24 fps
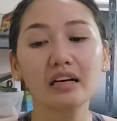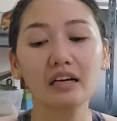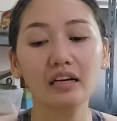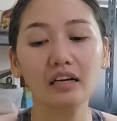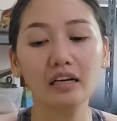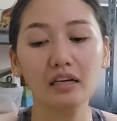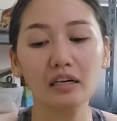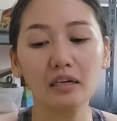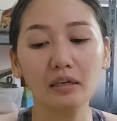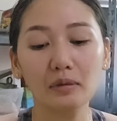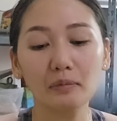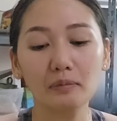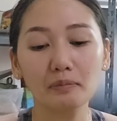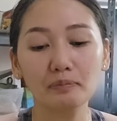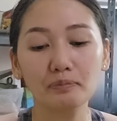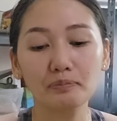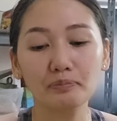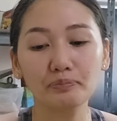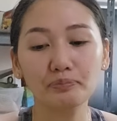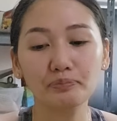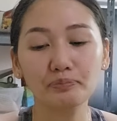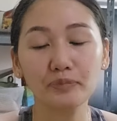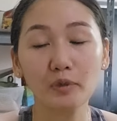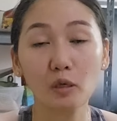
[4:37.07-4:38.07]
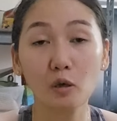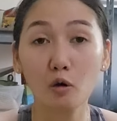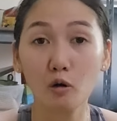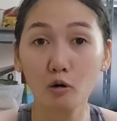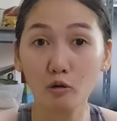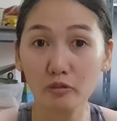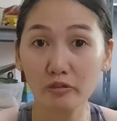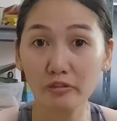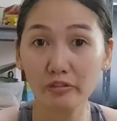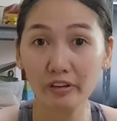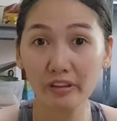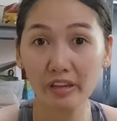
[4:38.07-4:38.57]
home
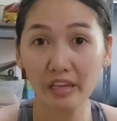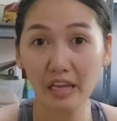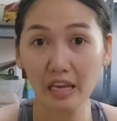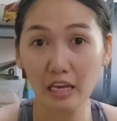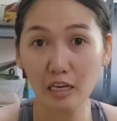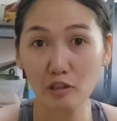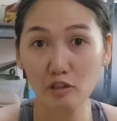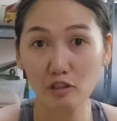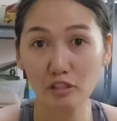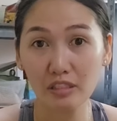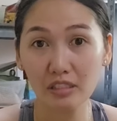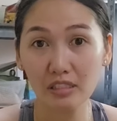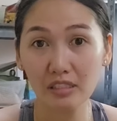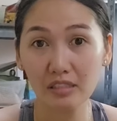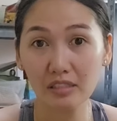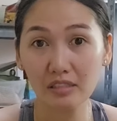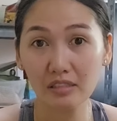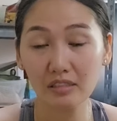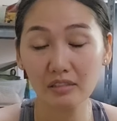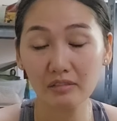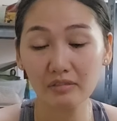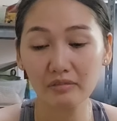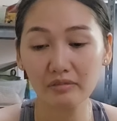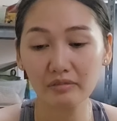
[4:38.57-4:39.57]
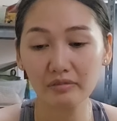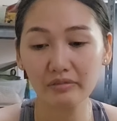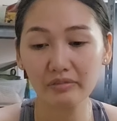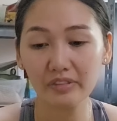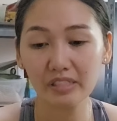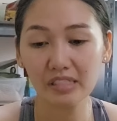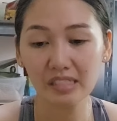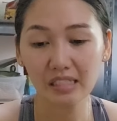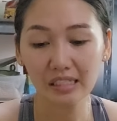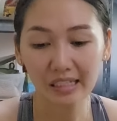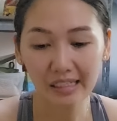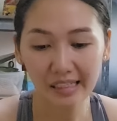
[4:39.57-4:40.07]
for the aged
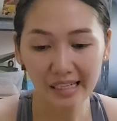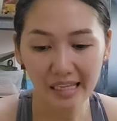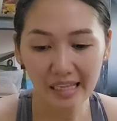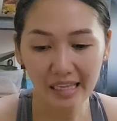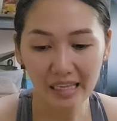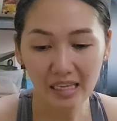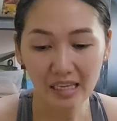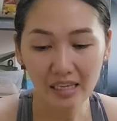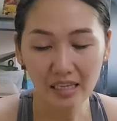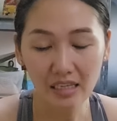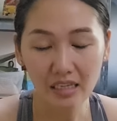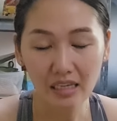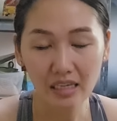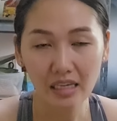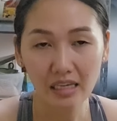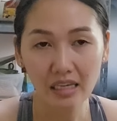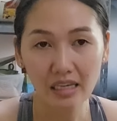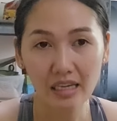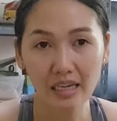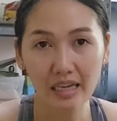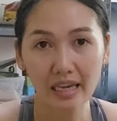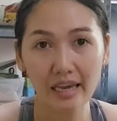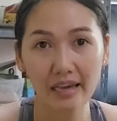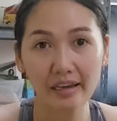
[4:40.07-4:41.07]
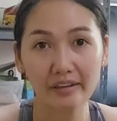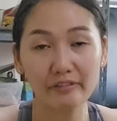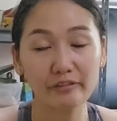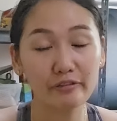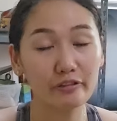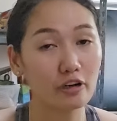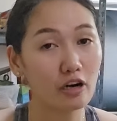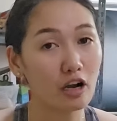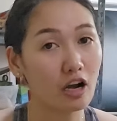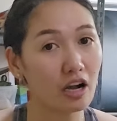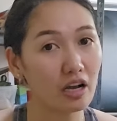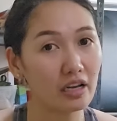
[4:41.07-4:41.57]
facility.
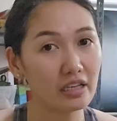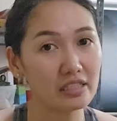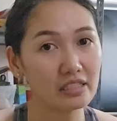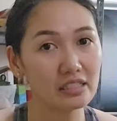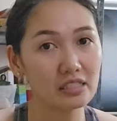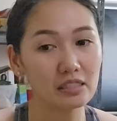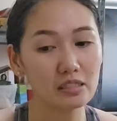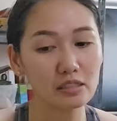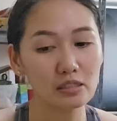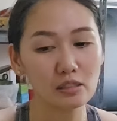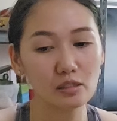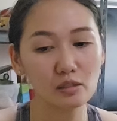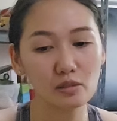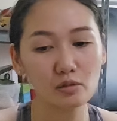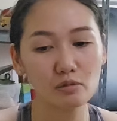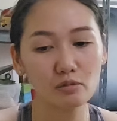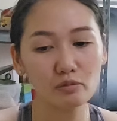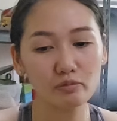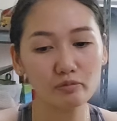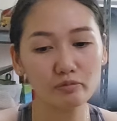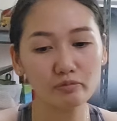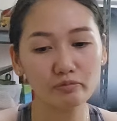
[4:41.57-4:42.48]
And for us,